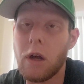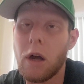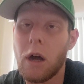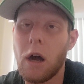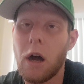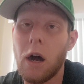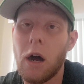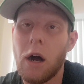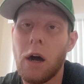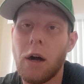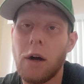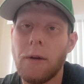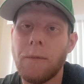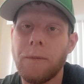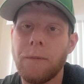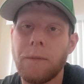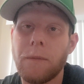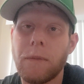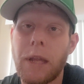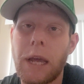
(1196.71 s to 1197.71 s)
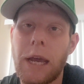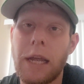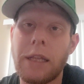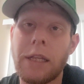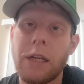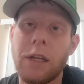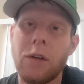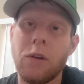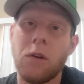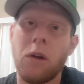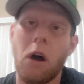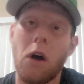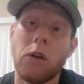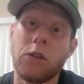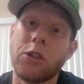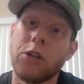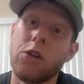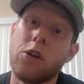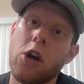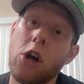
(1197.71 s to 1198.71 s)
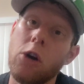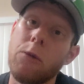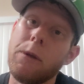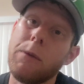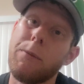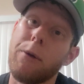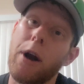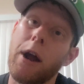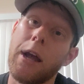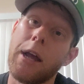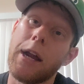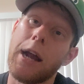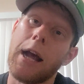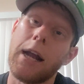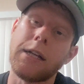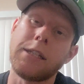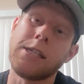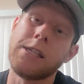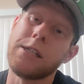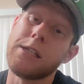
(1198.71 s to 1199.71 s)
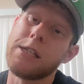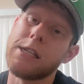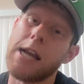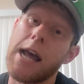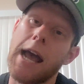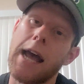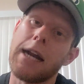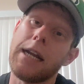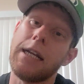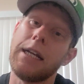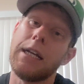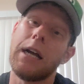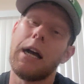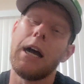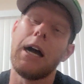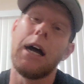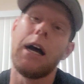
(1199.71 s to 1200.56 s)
And then also Kobe Bryant out of Cincinnati.